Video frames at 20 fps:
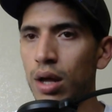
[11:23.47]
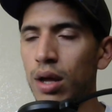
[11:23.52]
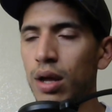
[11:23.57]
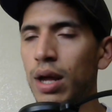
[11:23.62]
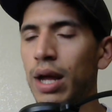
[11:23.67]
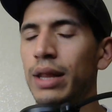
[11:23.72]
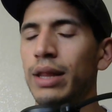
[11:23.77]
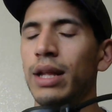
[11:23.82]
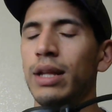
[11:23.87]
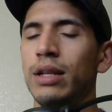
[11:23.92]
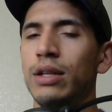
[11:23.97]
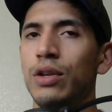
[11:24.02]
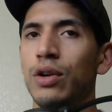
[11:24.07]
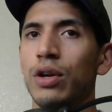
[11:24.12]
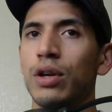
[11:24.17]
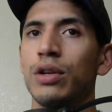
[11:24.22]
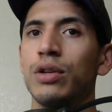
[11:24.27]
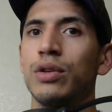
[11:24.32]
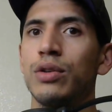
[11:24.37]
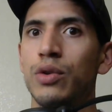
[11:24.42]
And then
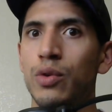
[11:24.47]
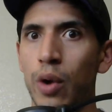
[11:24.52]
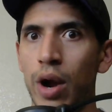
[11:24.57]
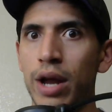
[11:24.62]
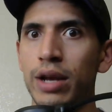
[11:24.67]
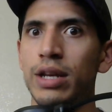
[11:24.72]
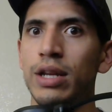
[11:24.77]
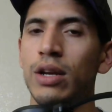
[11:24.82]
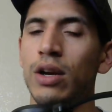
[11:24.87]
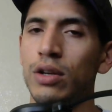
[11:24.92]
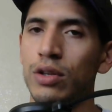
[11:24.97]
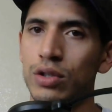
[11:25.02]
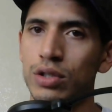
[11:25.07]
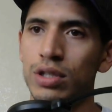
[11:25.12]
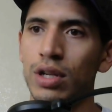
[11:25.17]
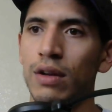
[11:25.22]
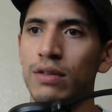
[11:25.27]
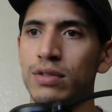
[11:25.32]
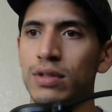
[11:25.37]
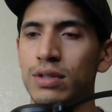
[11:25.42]
you're grinding on
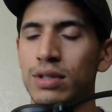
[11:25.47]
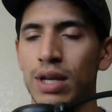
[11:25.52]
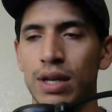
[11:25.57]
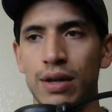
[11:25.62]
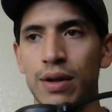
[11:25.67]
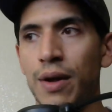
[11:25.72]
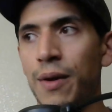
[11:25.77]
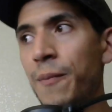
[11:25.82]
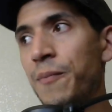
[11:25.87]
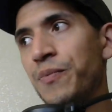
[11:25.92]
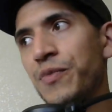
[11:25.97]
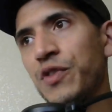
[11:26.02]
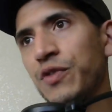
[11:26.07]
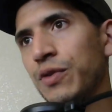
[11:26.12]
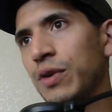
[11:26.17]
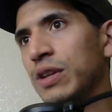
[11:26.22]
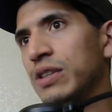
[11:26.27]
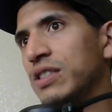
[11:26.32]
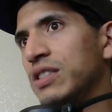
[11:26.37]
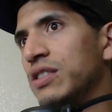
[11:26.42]
yourself. So it's like,
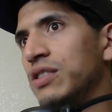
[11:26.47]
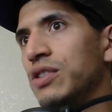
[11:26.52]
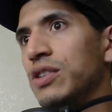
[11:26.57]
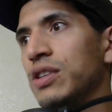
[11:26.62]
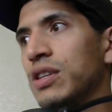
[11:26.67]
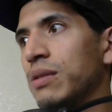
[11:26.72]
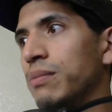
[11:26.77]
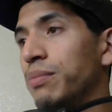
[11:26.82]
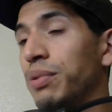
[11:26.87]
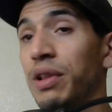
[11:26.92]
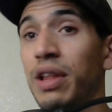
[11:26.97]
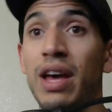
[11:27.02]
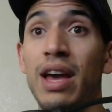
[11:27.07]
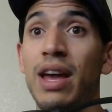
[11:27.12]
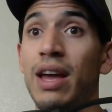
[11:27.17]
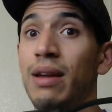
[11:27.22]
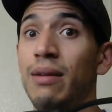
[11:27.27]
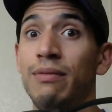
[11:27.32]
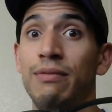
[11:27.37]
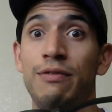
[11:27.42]
for instance, you can
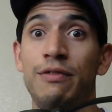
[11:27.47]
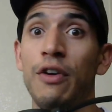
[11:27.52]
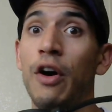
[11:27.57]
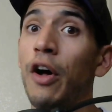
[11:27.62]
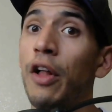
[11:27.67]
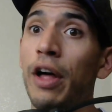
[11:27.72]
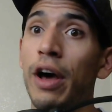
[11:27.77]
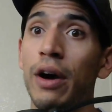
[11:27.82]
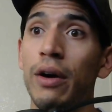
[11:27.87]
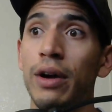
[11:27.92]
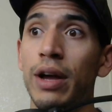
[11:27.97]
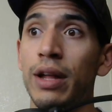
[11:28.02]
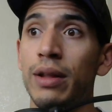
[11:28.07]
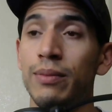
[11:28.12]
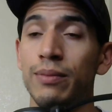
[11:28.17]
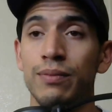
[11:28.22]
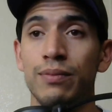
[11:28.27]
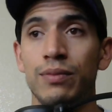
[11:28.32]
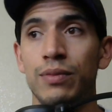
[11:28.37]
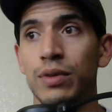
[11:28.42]
play Fallout
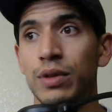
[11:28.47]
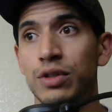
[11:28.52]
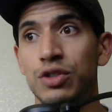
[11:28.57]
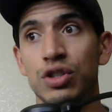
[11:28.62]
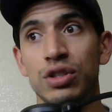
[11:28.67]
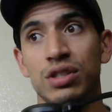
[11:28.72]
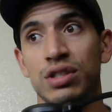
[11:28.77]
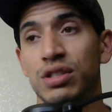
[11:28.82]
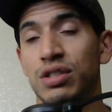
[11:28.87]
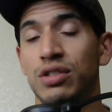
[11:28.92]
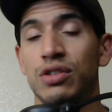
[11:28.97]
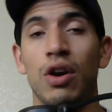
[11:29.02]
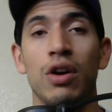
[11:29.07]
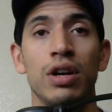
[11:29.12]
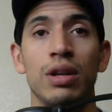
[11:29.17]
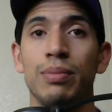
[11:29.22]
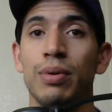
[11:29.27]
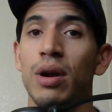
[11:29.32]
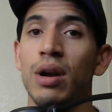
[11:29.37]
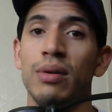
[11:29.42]
and just the
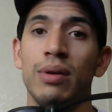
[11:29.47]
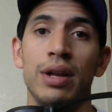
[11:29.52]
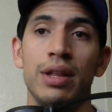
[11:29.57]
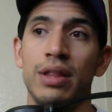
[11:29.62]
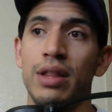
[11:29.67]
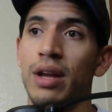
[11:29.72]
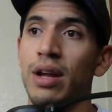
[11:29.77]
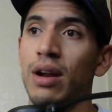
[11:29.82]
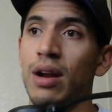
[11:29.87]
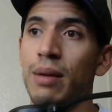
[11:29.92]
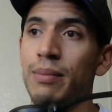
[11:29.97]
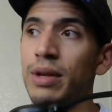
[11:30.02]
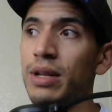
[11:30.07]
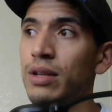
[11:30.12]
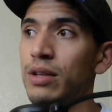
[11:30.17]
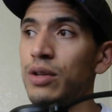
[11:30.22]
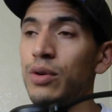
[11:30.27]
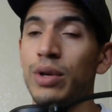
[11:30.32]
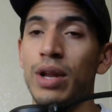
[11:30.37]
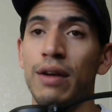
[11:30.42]
starting part right there, I
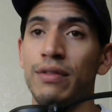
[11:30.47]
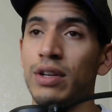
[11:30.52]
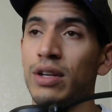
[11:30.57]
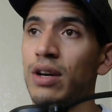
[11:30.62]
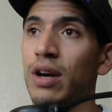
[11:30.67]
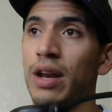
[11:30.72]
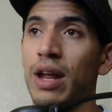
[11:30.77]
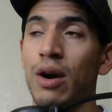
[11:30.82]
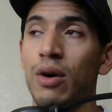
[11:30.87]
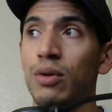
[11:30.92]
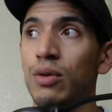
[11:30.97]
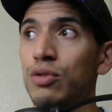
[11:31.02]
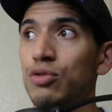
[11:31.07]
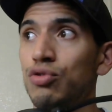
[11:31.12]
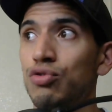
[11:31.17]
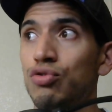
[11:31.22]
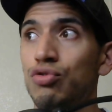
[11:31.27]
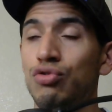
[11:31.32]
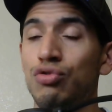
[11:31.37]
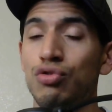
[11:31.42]
mean, you would have to cut out
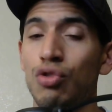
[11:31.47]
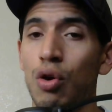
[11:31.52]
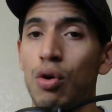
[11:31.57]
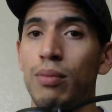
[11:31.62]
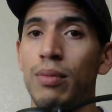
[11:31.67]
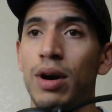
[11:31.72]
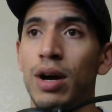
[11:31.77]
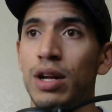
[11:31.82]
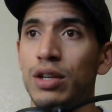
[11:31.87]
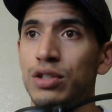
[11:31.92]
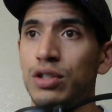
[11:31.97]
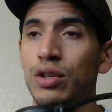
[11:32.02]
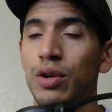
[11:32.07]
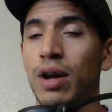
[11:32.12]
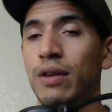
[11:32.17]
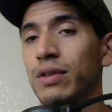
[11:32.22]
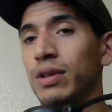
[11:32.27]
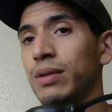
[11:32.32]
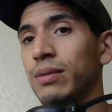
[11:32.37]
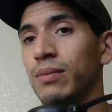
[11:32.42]
so much. You don't
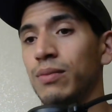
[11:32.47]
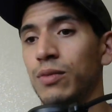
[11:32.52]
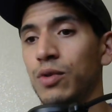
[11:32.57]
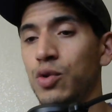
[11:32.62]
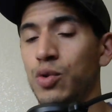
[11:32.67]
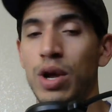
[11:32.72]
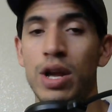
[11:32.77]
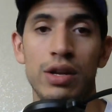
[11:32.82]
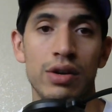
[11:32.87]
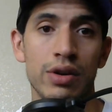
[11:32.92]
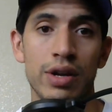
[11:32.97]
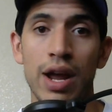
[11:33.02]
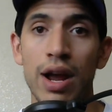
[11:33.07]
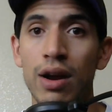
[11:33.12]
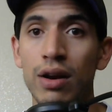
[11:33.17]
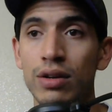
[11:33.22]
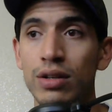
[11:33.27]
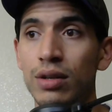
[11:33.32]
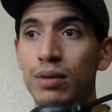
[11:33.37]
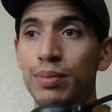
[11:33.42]
have to create your
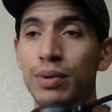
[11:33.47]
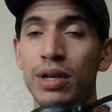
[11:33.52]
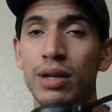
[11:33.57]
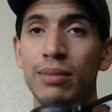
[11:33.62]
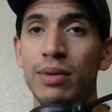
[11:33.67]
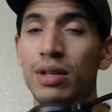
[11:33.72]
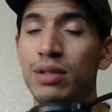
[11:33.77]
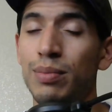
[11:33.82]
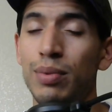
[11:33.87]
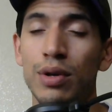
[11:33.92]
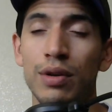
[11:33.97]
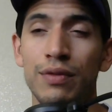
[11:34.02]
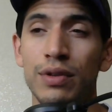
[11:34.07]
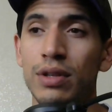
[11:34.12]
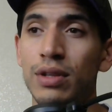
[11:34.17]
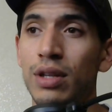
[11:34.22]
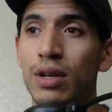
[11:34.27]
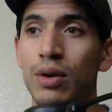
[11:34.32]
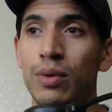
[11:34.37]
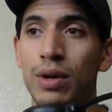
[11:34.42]
character pretty much
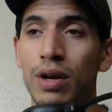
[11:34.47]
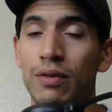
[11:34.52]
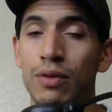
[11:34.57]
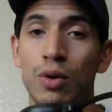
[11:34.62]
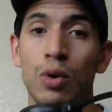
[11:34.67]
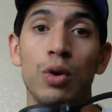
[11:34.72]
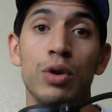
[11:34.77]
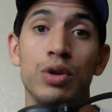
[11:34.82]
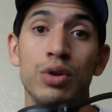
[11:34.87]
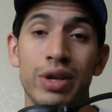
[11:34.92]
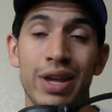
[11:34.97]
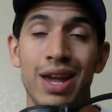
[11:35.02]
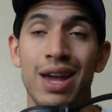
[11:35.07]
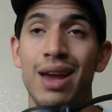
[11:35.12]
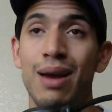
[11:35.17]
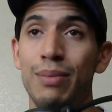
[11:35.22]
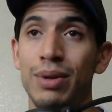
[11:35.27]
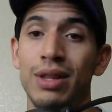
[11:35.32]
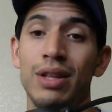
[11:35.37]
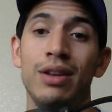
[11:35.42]
perfectly or whatever, or you
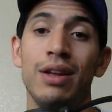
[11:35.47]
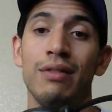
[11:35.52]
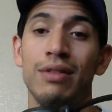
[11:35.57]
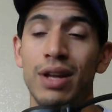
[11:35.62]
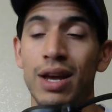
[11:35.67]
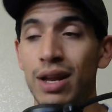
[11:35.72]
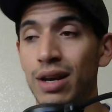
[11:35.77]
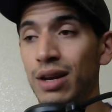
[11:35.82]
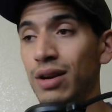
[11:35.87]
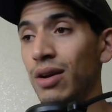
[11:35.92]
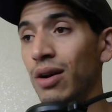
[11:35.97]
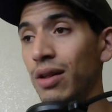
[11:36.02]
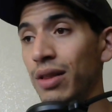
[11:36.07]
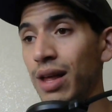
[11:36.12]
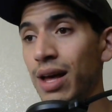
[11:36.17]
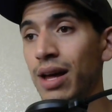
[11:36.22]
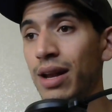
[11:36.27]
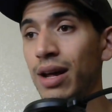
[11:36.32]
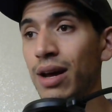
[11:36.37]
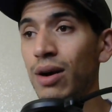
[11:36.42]
can, but then you have to edit all
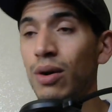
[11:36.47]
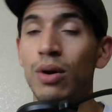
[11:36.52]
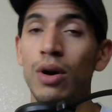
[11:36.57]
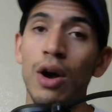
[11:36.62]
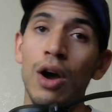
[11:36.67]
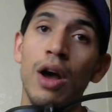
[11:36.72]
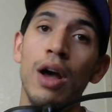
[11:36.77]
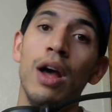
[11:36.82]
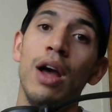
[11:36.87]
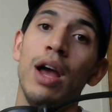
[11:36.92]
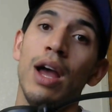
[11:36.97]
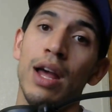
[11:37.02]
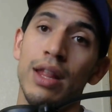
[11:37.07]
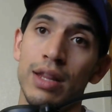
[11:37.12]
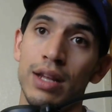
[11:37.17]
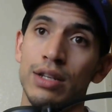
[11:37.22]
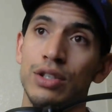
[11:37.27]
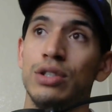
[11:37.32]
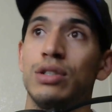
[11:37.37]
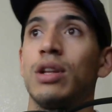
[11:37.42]
that out and
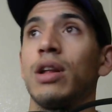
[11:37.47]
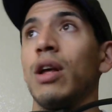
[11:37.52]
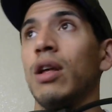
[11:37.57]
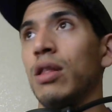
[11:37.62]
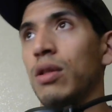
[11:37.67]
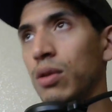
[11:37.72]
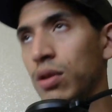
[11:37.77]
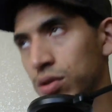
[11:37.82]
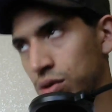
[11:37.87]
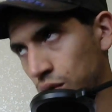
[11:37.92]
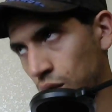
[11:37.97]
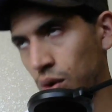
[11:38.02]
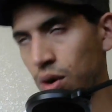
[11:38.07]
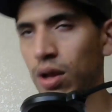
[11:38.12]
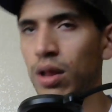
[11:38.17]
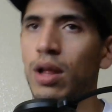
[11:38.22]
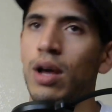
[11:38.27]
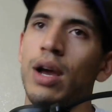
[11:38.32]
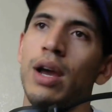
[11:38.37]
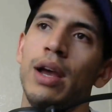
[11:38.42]
then just get through the
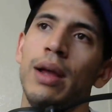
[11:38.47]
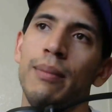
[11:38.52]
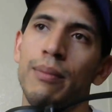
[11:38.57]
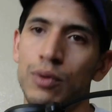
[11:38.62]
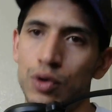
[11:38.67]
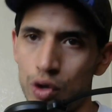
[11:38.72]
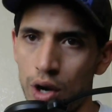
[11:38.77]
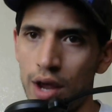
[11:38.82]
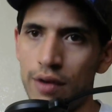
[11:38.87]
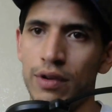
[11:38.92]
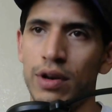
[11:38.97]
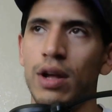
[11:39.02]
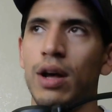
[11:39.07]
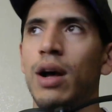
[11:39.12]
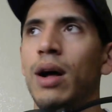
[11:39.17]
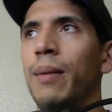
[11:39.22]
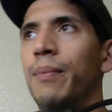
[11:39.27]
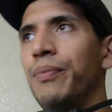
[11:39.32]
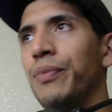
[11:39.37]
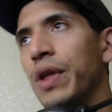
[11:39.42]
storyline, drive it
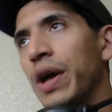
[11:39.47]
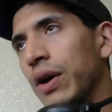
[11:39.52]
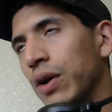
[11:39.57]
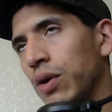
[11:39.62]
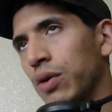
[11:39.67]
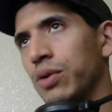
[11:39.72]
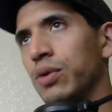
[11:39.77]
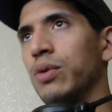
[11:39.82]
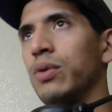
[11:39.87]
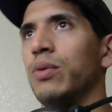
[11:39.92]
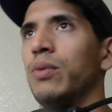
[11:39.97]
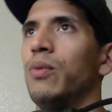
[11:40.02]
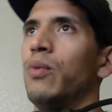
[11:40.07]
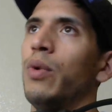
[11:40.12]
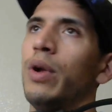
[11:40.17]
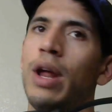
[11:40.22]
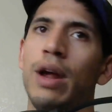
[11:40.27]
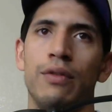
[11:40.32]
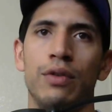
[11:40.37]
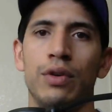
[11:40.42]
up, then go through
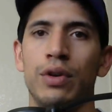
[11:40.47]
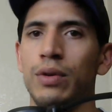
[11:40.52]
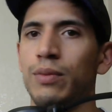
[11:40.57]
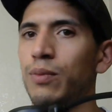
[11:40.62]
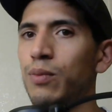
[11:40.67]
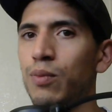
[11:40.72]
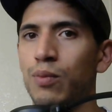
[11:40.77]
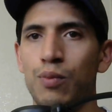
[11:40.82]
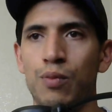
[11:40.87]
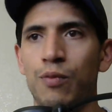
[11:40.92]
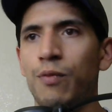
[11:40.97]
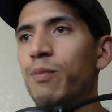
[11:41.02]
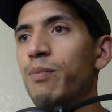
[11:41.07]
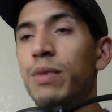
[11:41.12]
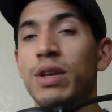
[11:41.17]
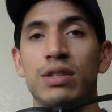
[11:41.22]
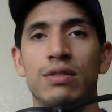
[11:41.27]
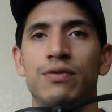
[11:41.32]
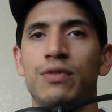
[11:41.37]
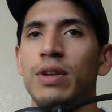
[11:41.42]
whatever
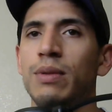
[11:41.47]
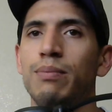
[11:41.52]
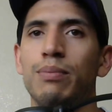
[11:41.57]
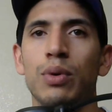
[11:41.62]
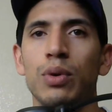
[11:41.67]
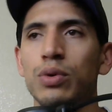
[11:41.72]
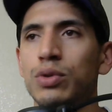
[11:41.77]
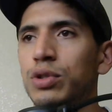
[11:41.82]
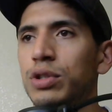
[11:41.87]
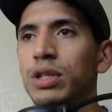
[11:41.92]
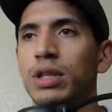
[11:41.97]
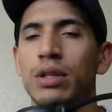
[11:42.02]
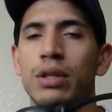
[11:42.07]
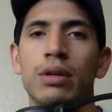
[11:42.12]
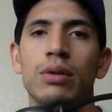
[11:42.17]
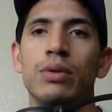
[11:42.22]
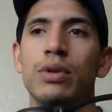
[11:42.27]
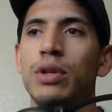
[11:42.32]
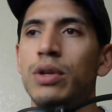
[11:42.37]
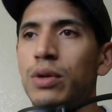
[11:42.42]
misfit bullshit
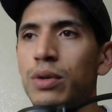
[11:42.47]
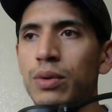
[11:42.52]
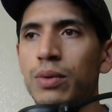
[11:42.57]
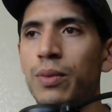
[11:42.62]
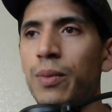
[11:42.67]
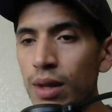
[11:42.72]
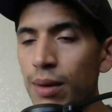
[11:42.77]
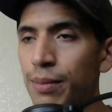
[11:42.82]
you do.